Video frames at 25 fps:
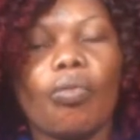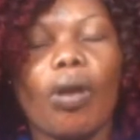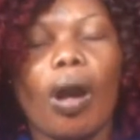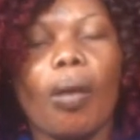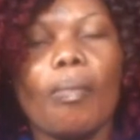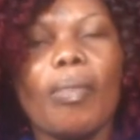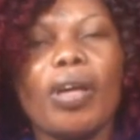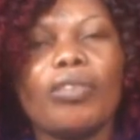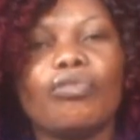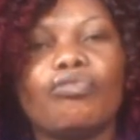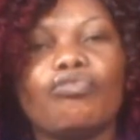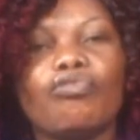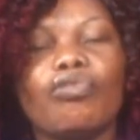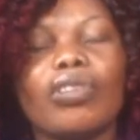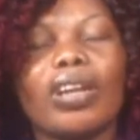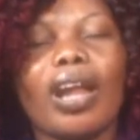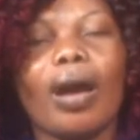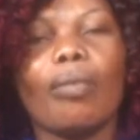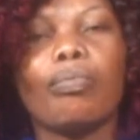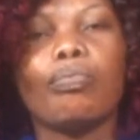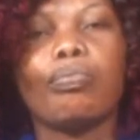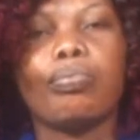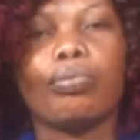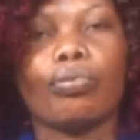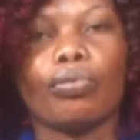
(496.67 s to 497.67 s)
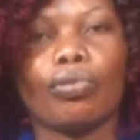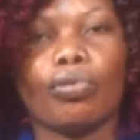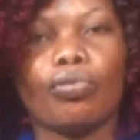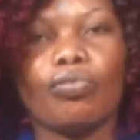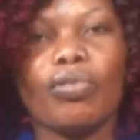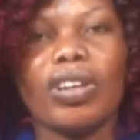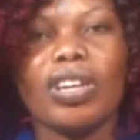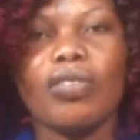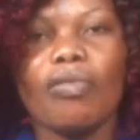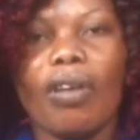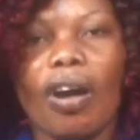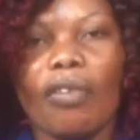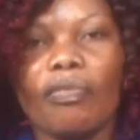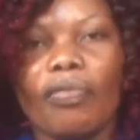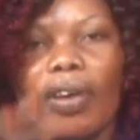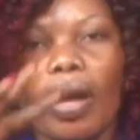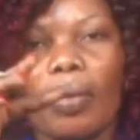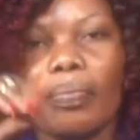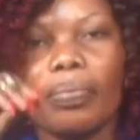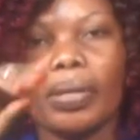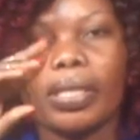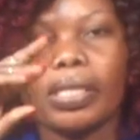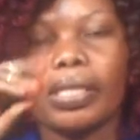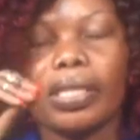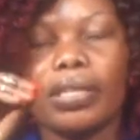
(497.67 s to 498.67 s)
Women's one up born with the one
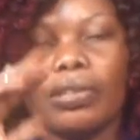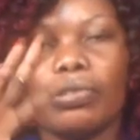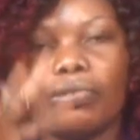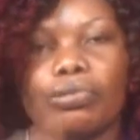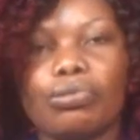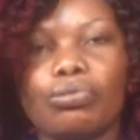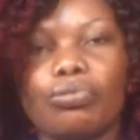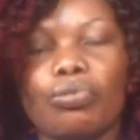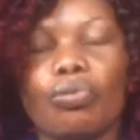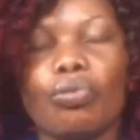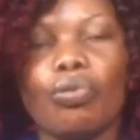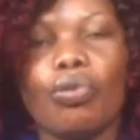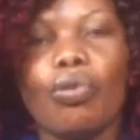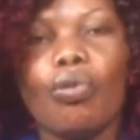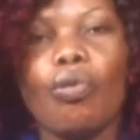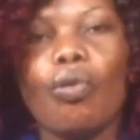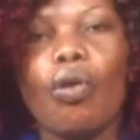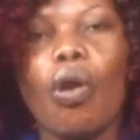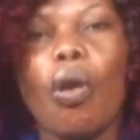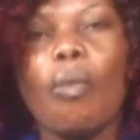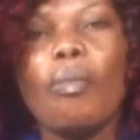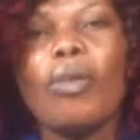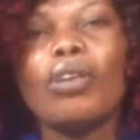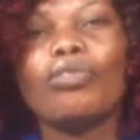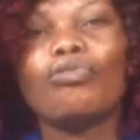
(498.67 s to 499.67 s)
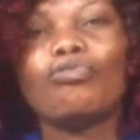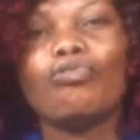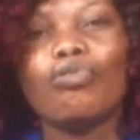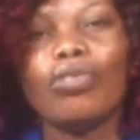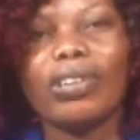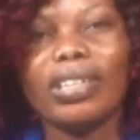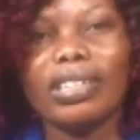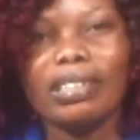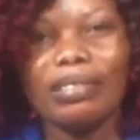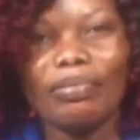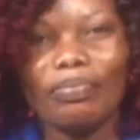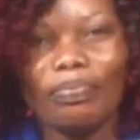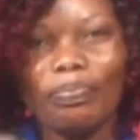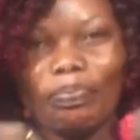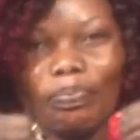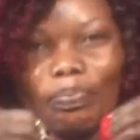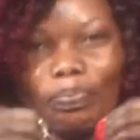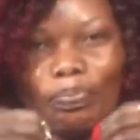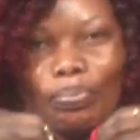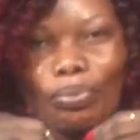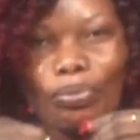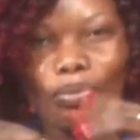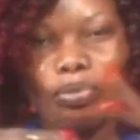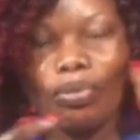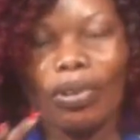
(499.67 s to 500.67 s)
fan petting so. Women's one
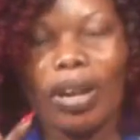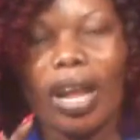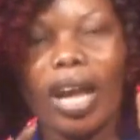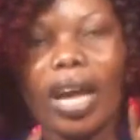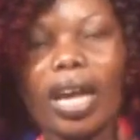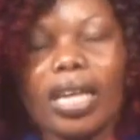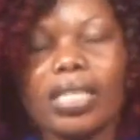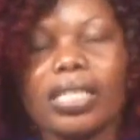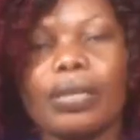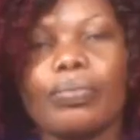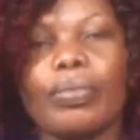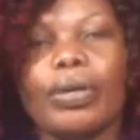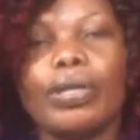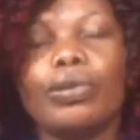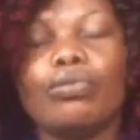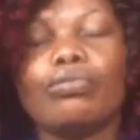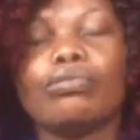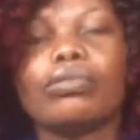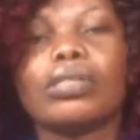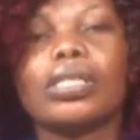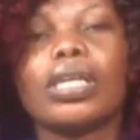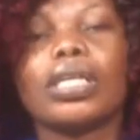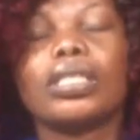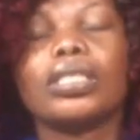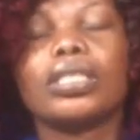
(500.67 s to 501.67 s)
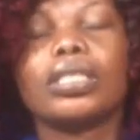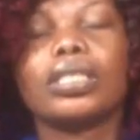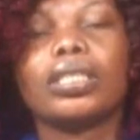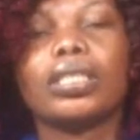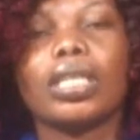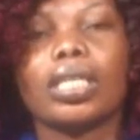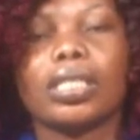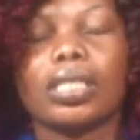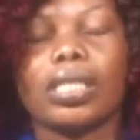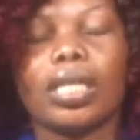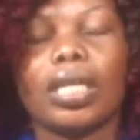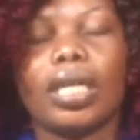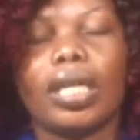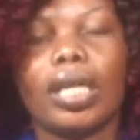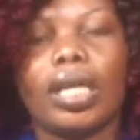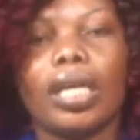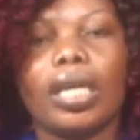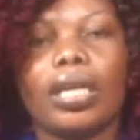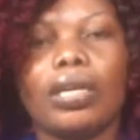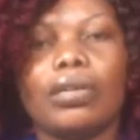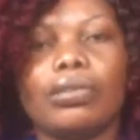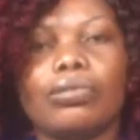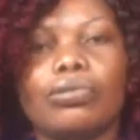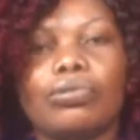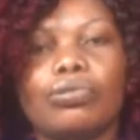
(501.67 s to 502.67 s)
born and cause a man who says yes.
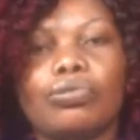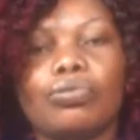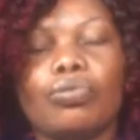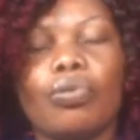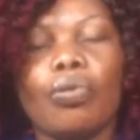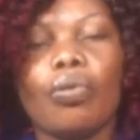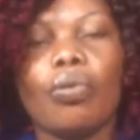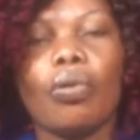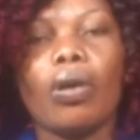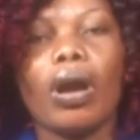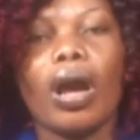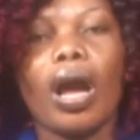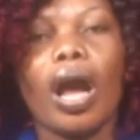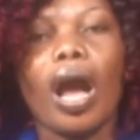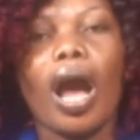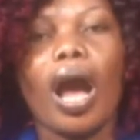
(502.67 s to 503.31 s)
And so,